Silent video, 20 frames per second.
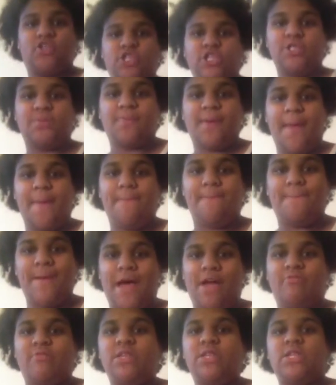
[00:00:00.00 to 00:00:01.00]
just my
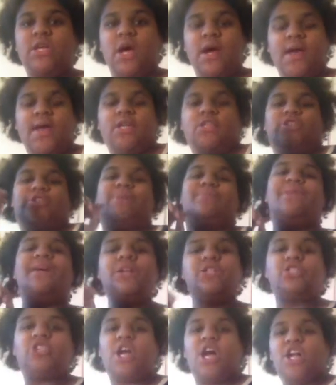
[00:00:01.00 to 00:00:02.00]
battery died, so I'm
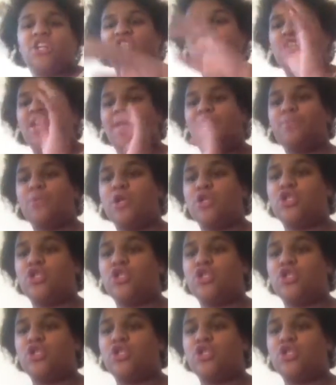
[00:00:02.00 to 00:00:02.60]
now charging it.